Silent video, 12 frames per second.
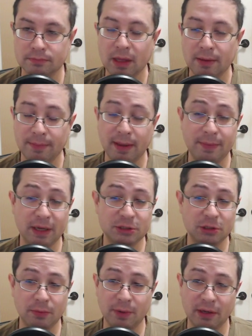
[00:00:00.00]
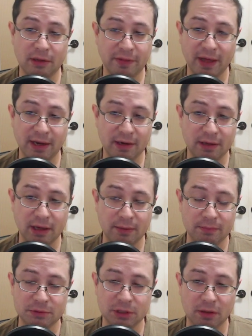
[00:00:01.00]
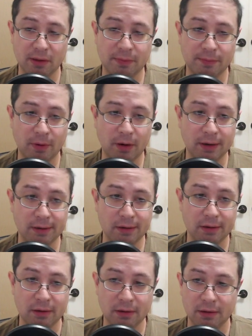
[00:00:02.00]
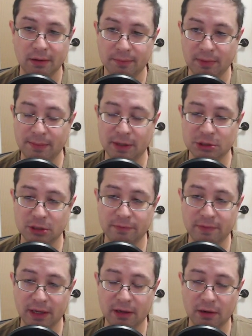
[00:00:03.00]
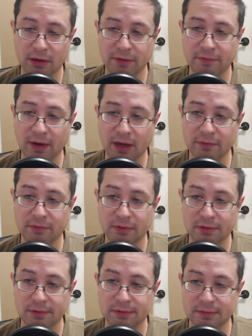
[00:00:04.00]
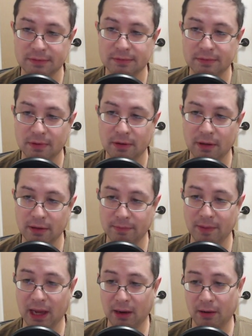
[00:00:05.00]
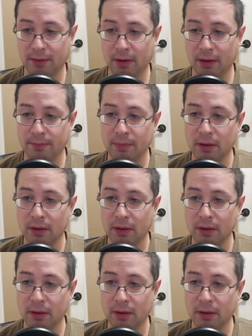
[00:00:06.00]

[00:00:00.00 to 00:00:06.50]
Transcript: Maybe I should have went into that end game, just up a pawn. Maybe I should have taken on e5, because now I'm.